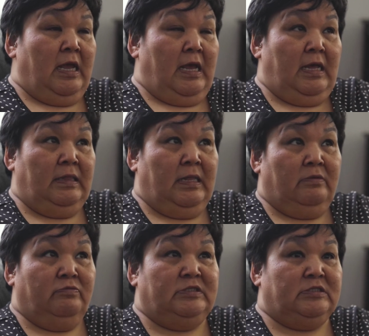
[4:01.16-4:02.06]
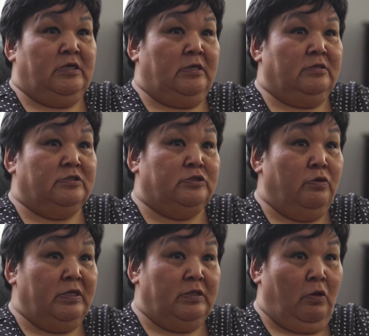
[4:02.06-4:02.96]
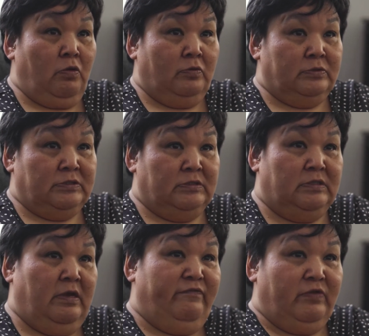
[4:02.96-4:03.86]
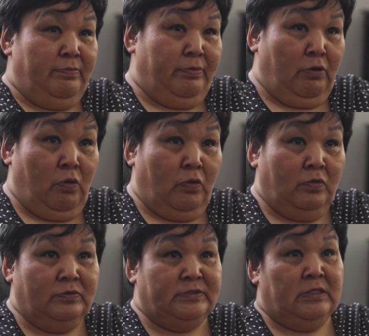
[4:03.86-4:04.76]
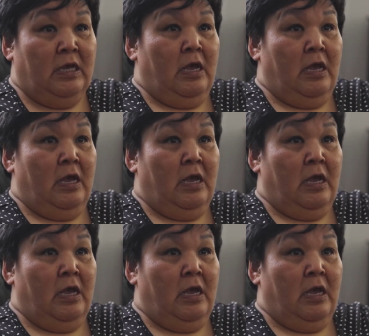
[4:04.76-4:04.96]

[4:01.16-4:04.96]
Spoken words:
and then we start sewing the holes, the flipper holes,